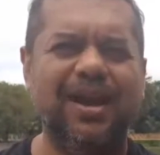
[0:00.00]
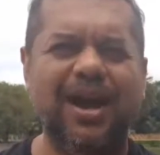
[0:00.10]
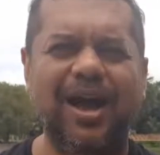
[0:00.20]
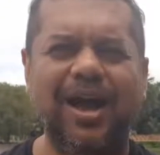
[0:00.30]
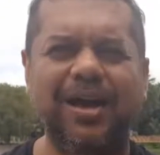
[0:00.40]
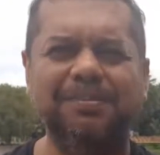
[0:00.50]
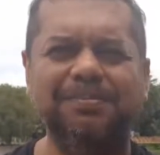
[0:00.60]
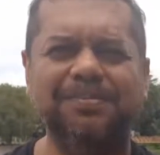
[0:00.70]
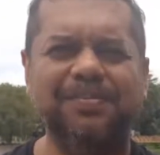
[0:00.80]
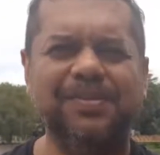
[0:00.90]

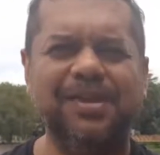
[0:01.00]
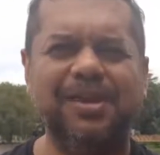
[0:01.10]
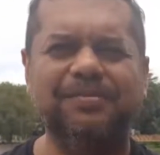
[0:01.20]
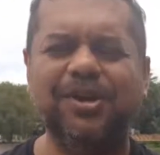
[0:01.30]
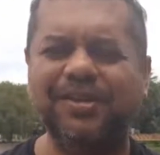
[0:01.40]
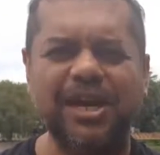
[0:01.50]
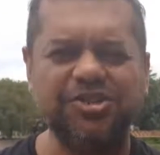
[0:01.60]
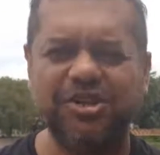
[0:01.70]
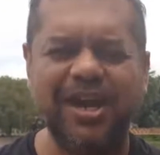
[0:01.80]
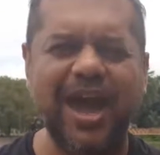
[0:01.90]
If you've got the
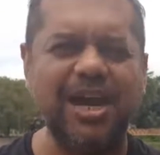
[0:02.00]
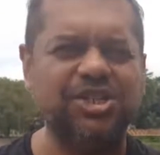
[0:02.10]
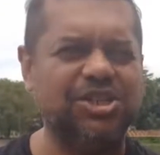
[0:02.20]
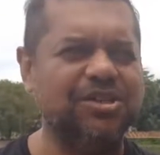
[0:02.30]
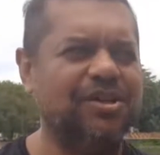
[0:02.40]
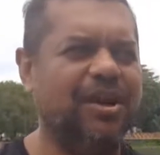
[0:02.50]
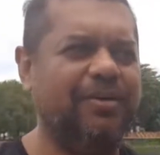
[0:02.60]
extra cash, I